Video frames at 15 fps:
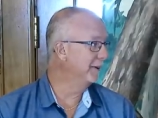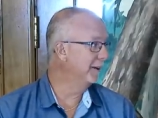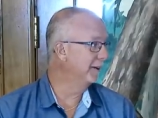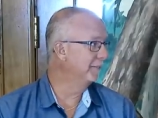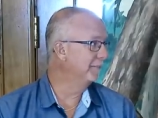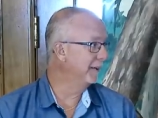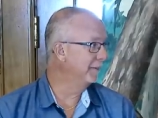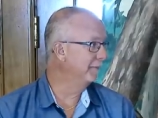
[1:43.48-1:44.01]

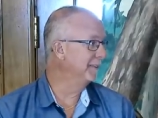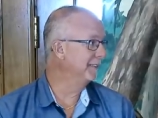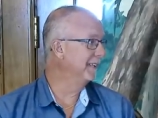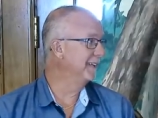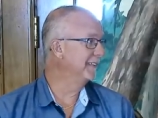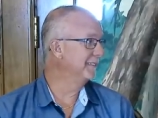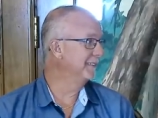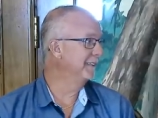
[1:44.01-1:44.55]
our family's
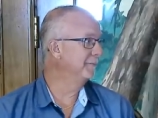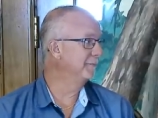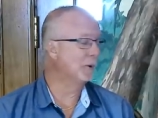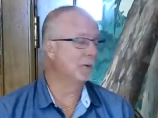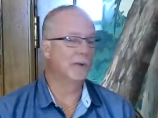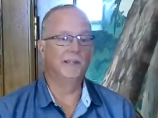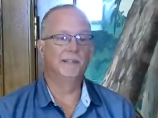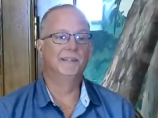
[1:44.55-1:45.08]
last name,
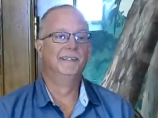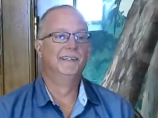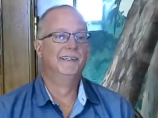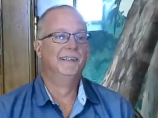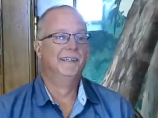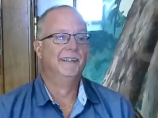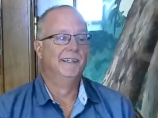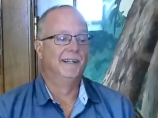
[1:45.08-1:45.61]
Rohan,
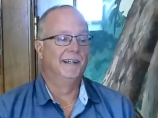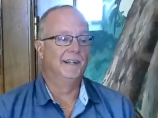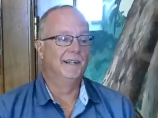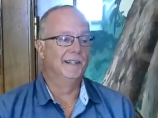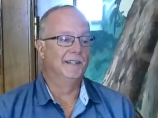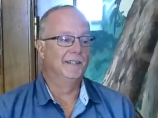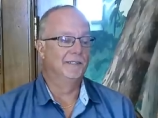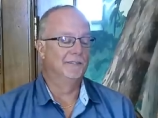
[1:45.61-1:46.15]

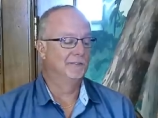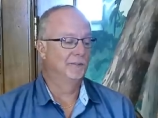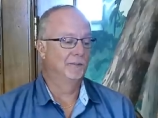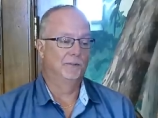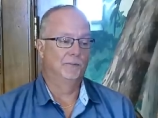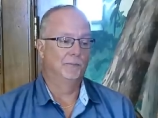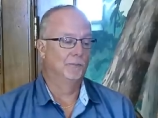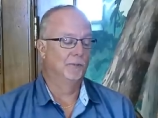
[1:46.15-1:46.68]
it's
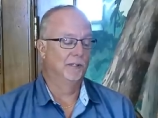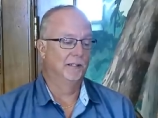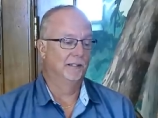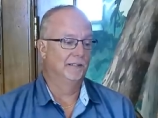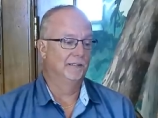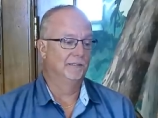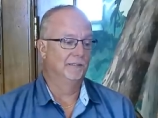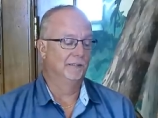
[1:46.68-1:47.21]

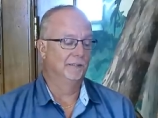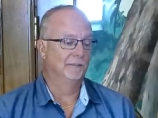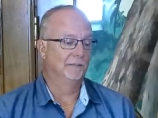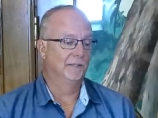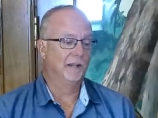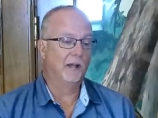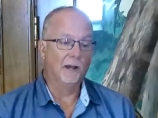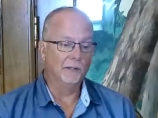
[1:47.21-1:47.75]

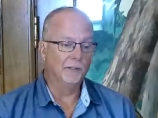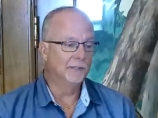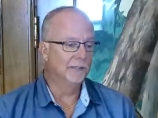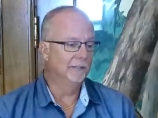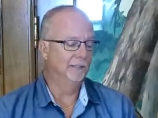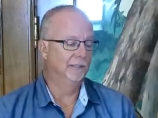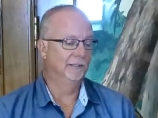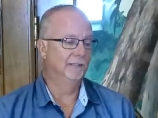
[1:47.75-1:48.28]
an honor.
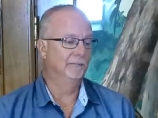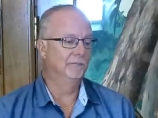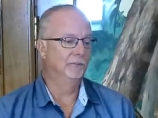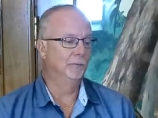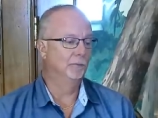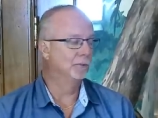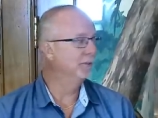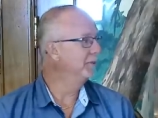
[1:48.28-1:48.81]
I
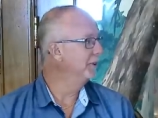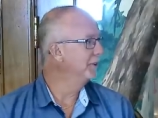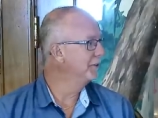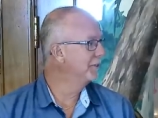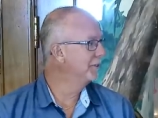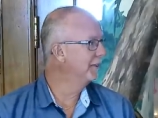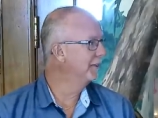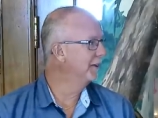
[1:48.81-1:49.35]
feel
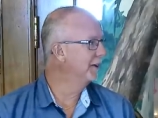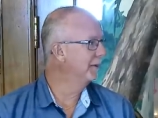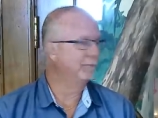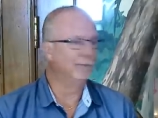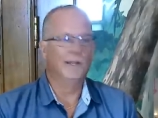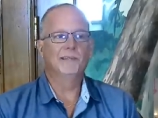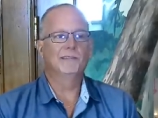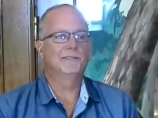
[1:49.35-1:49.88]
privileged,
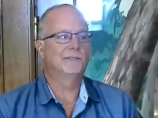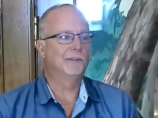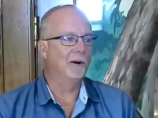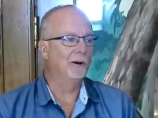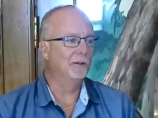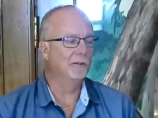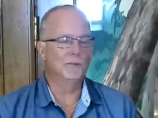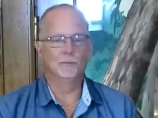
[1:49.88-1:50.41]
blessed.
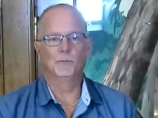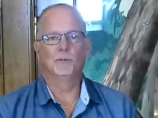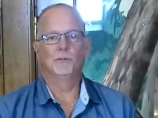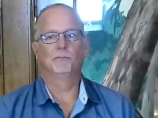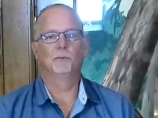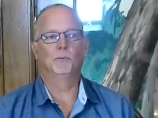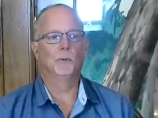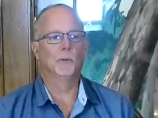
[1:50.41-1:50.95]
All those
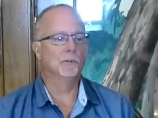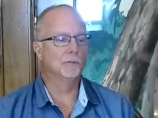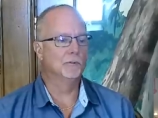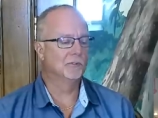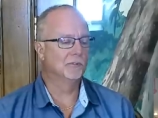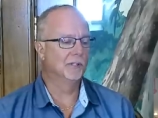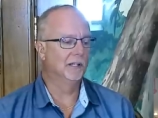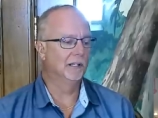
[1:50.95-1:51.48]
wonderful
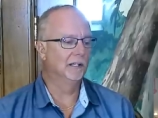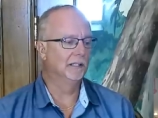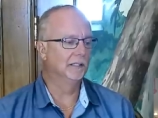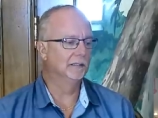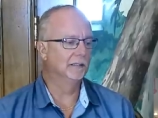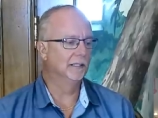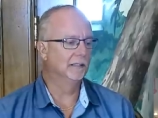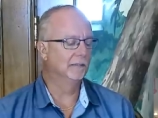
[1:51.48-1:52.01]
words
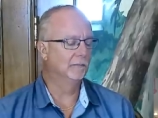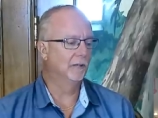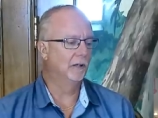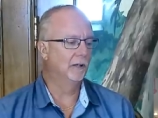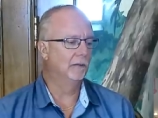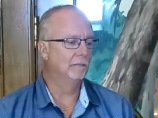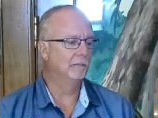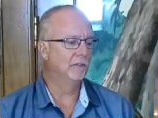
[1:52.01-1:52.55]
that
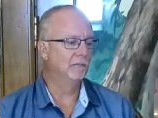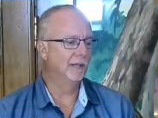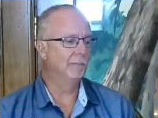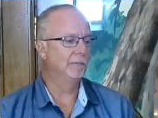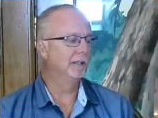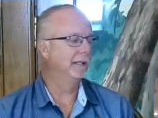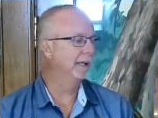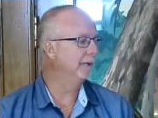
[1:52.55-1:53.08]
the
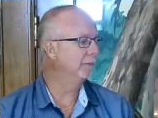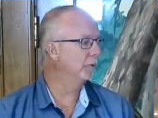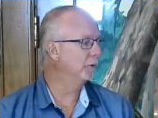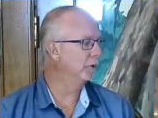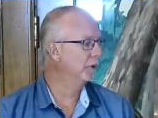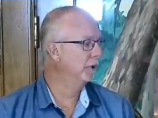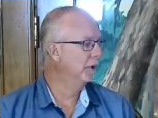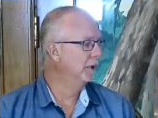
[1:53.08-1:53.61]
family name will